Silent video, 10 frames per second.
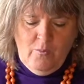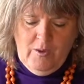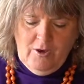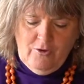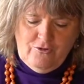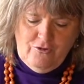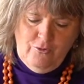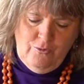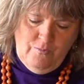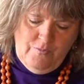we go
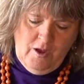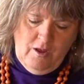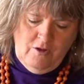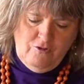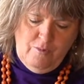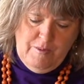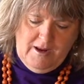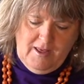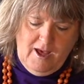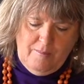I do
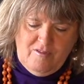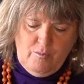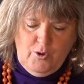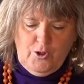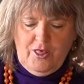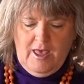about a cup's worth.